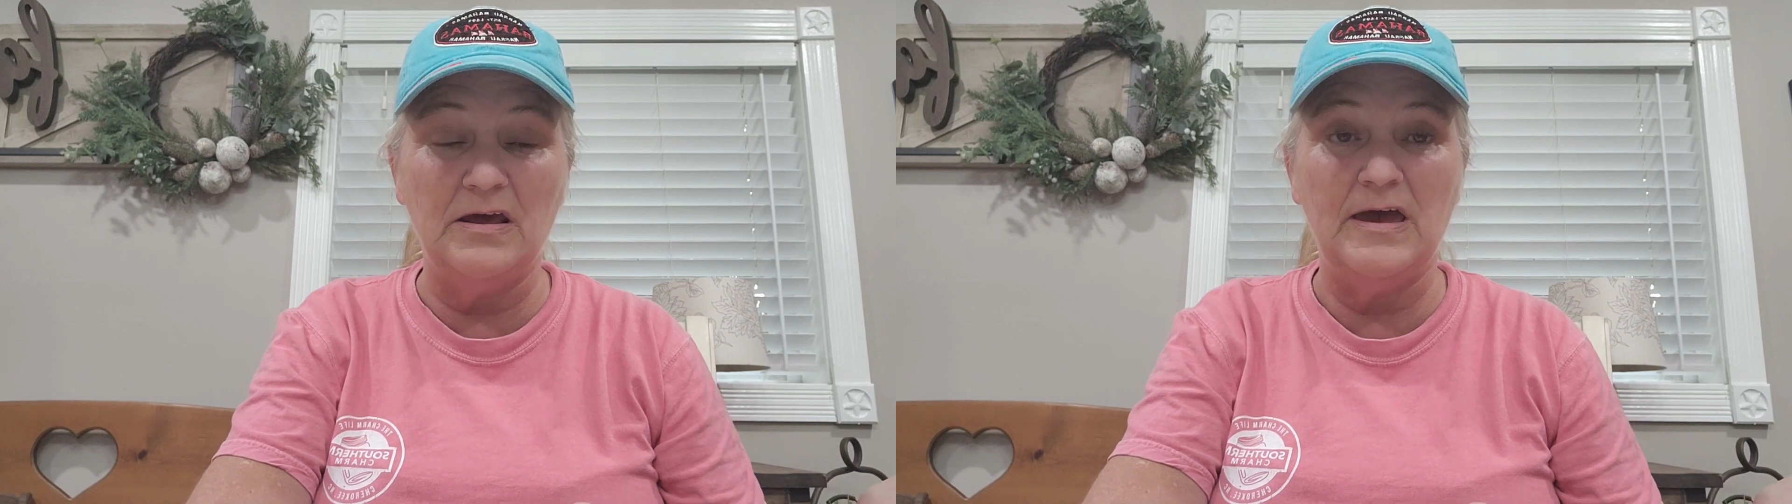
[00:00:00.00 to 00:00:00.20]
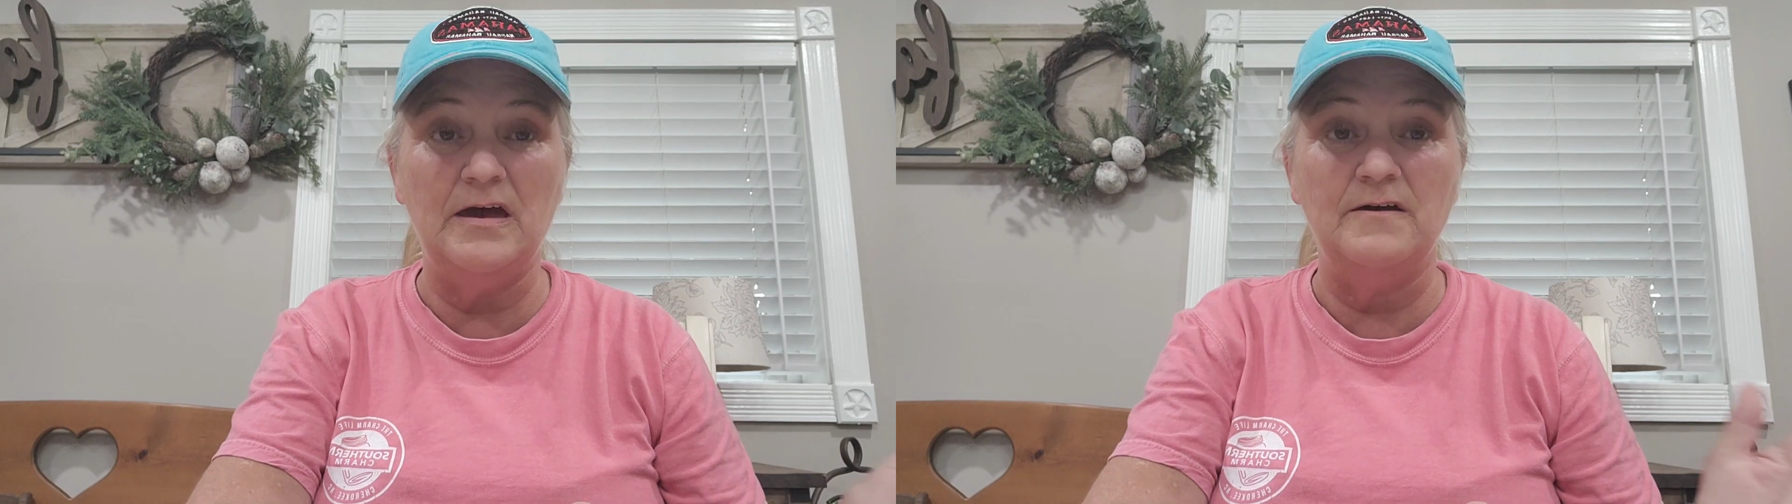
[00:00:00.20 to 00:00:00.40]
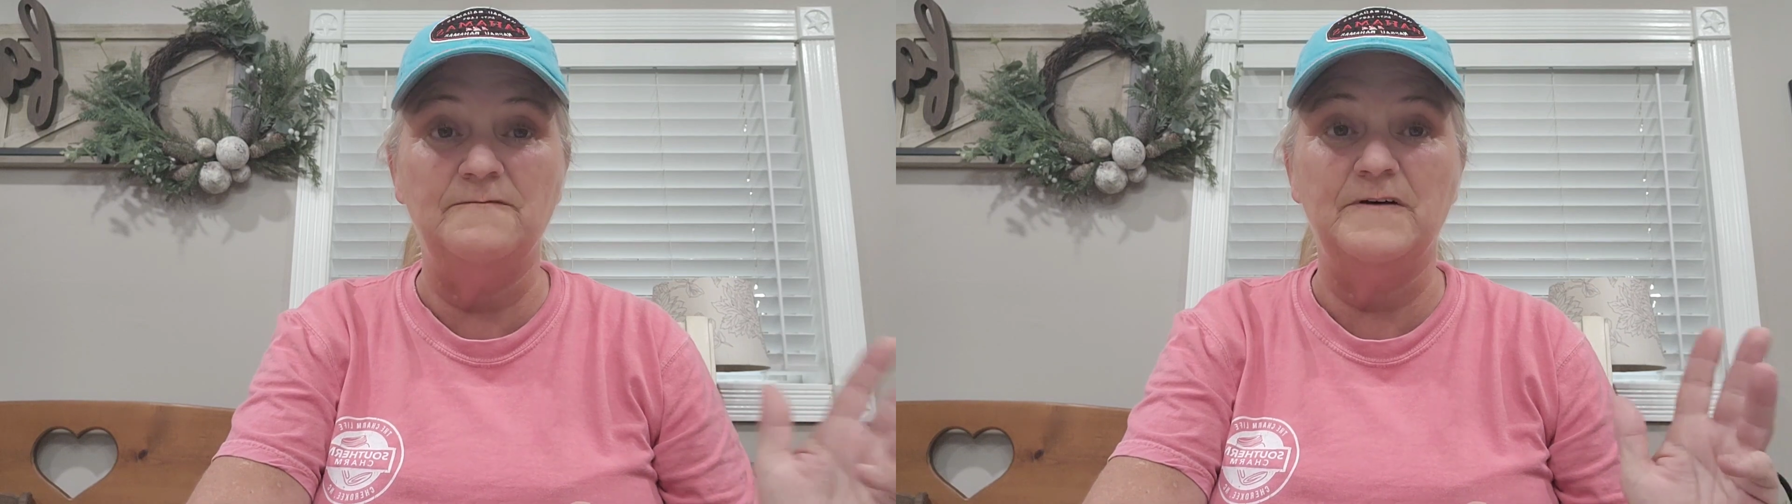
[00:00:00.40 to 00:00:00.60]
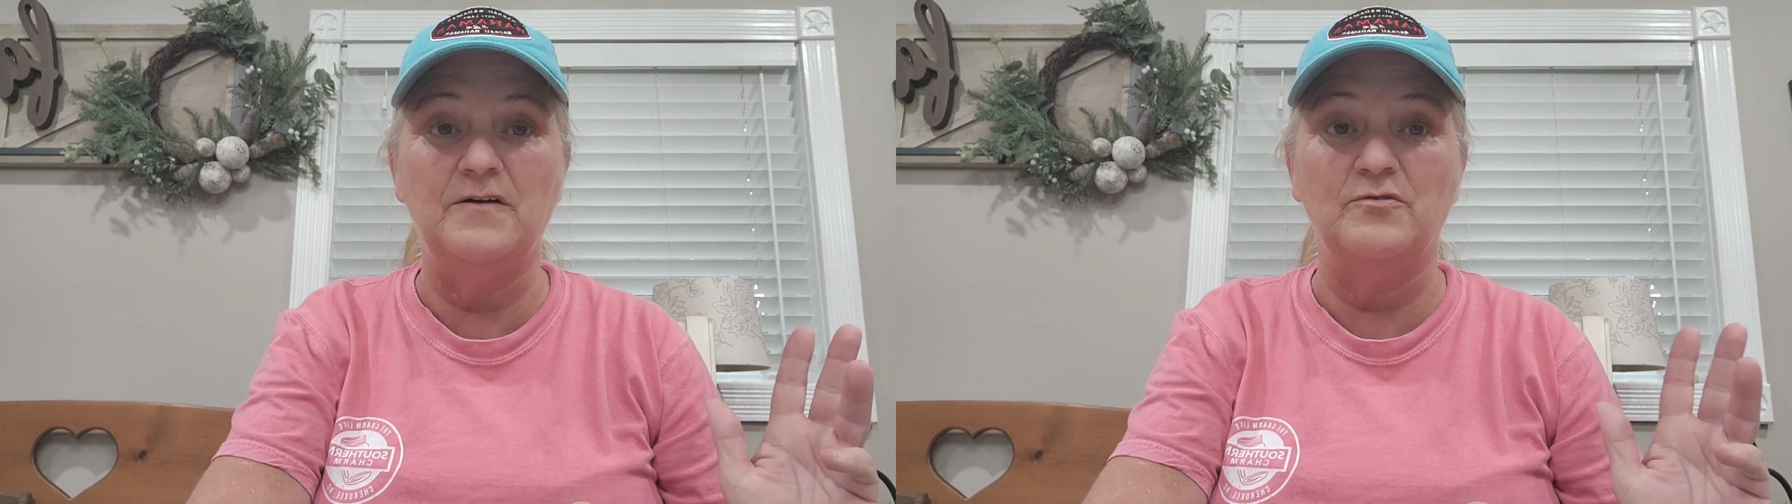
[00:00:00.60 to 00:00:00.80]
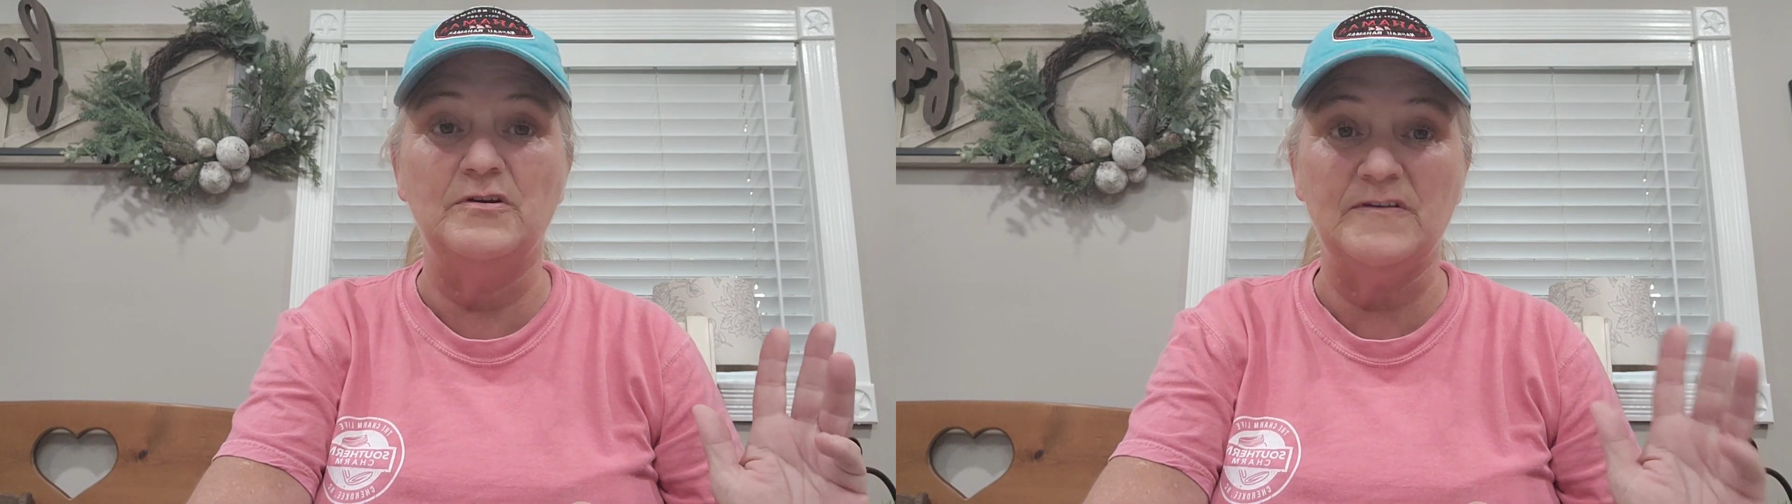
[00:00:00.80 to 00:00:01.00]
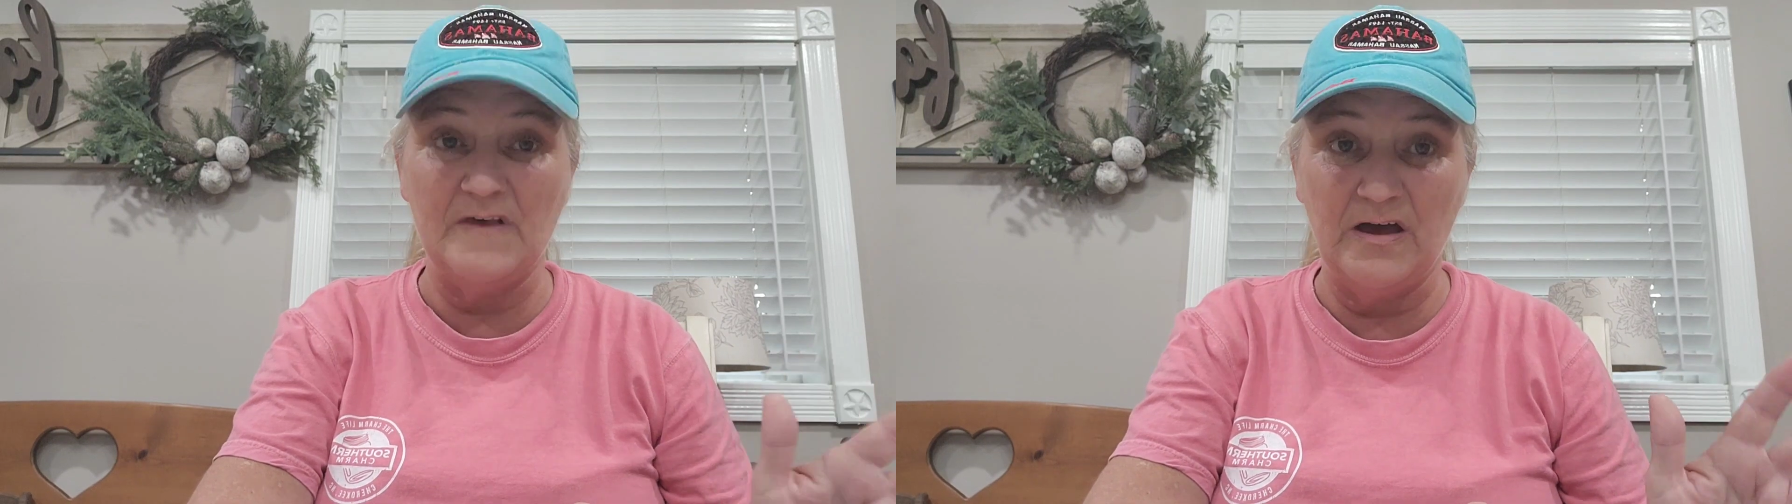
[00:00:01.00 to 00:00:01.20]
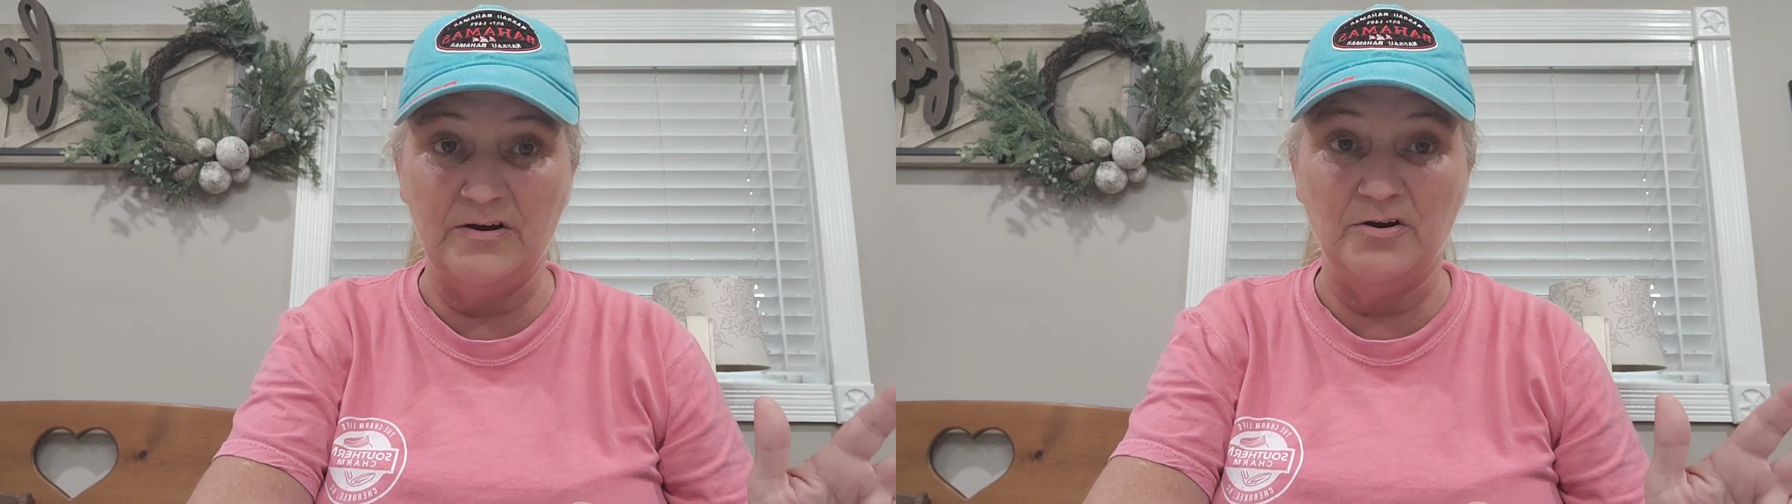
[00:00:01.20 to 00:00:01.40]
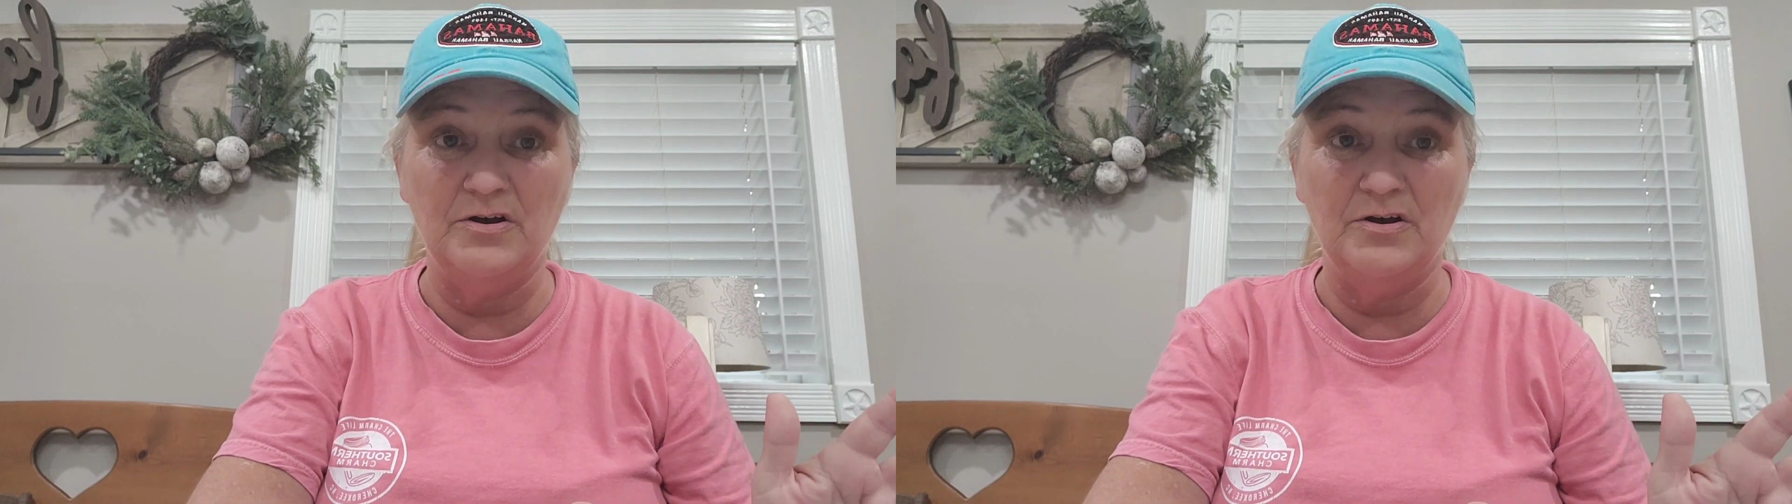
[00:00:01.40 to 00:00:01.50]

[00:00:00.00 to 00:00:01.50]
a favorite designer